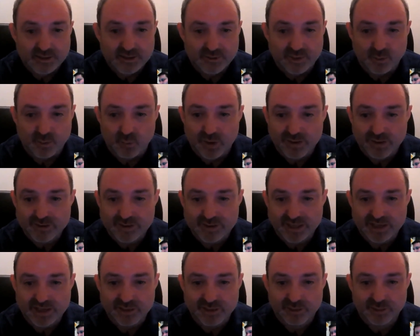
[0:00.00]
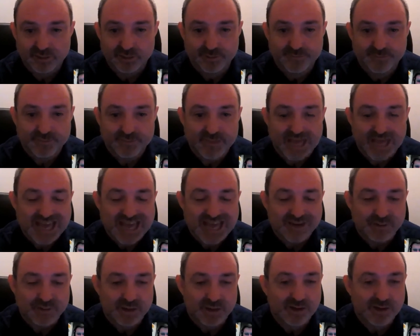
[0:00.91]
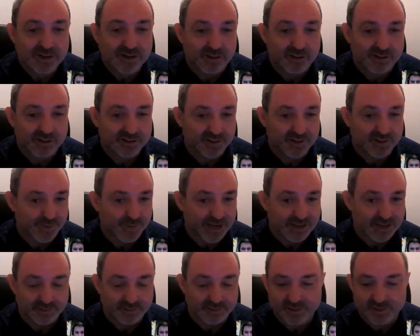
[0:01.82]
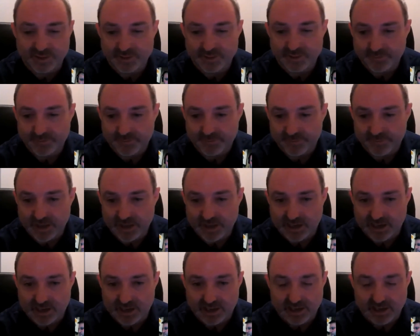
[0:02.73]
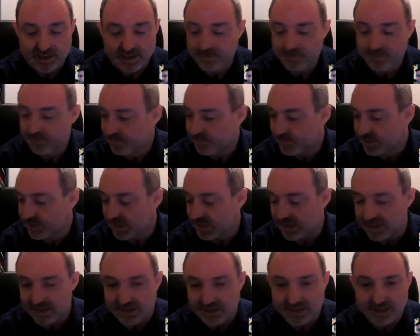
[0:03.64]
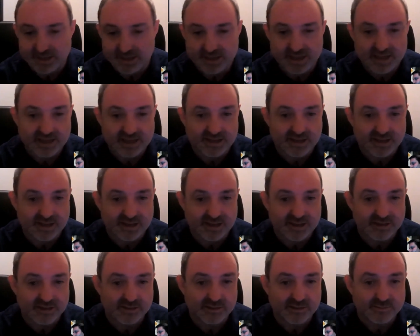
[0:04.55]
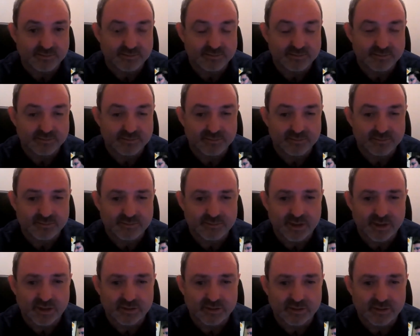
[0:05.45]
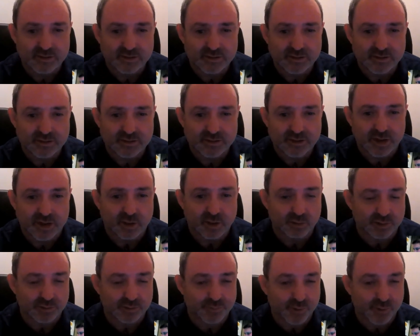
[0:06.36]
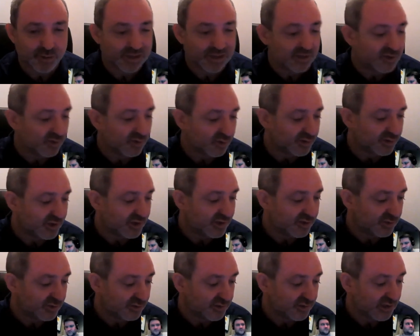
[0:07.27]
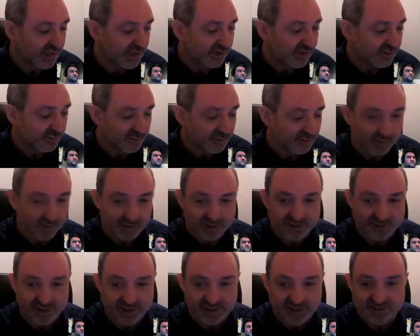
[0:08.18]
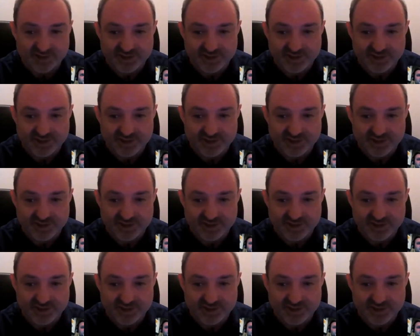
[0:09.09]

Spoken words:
One thing you'll hear a lot about, particularly in older brewing sources is autolysis.